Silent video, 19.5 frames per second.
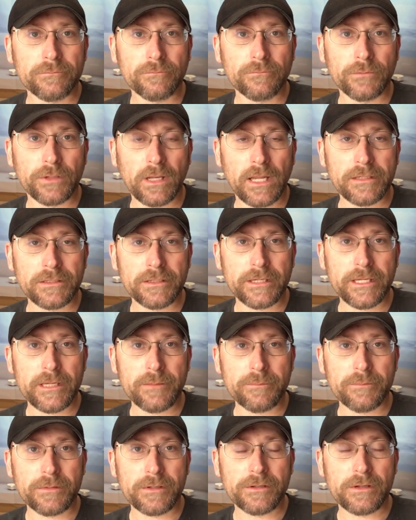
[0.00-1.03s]
We like to
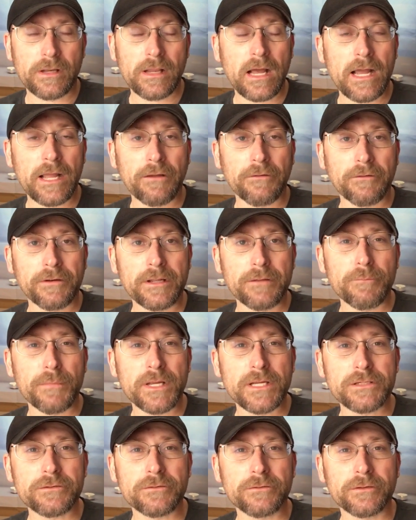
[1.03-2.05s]
keep eye on them,
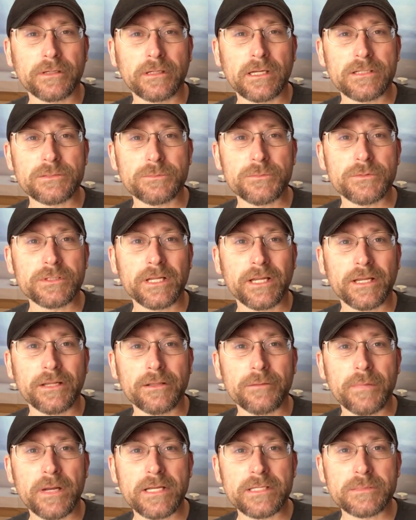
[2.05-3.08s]
make sure the customer's getting the
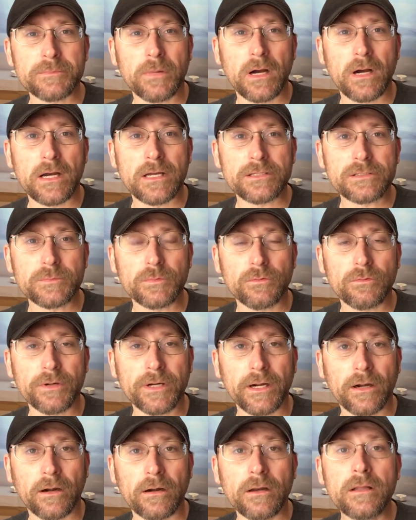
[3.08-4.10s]
best possible
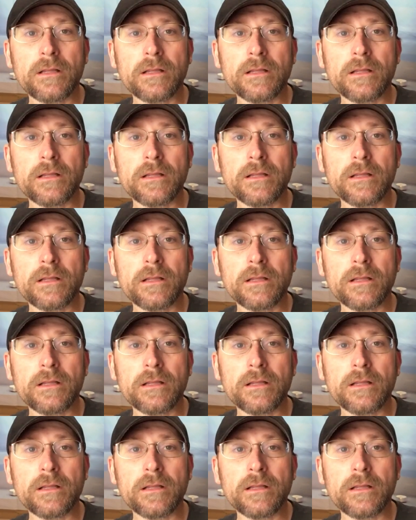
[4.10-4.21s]
air.